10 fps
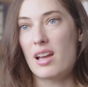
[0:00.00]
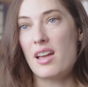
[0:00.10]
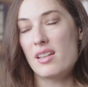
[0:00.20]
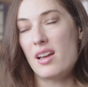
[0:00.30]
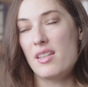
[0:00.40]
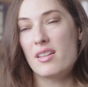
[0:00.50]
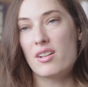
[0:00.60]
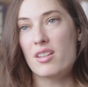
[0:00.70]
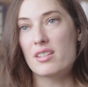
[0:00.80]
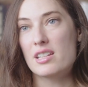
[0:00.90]
I think
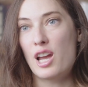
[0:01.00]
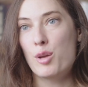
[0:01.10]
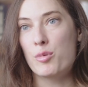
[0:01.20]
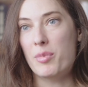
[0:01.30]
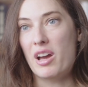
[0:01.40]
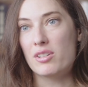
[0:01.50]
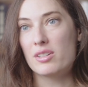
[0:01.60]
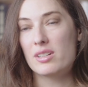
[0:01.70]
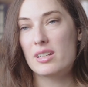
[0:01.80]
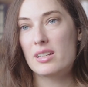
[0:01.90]
all the time
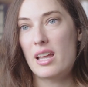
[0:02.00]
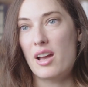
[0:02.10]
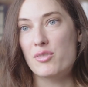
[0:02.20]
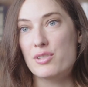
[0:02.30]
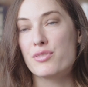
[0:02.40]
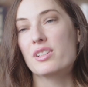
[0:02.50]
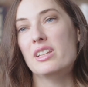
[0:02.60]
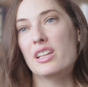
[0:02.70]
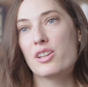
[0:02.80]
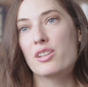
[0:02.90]
about how
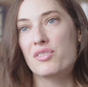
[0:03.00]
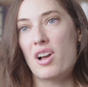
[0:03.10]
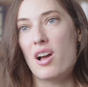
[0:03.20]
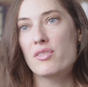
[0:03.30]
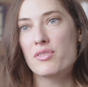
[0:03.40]
differently it could have gone